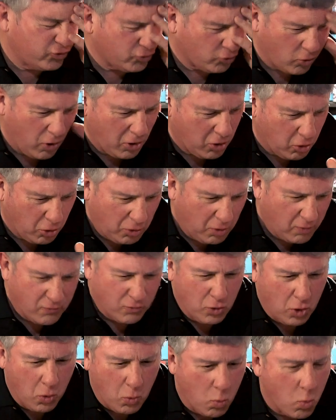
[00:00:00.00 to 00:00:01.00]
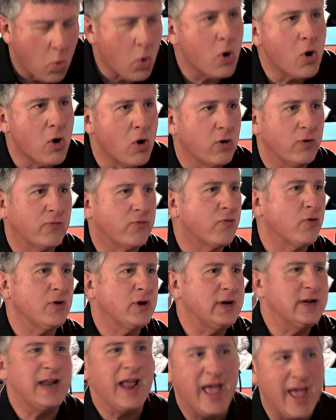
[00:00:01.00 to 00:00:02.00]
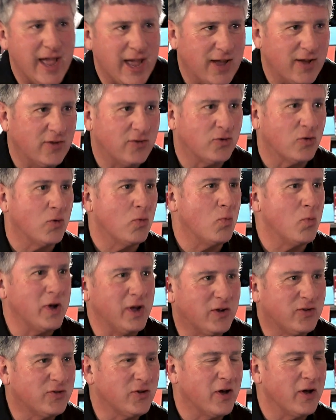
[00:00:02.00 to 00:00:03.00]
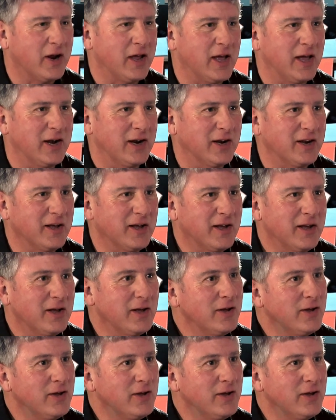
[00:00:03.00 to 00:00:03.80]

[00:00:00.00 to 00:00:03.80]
have struggled over a word for days or weeks on end.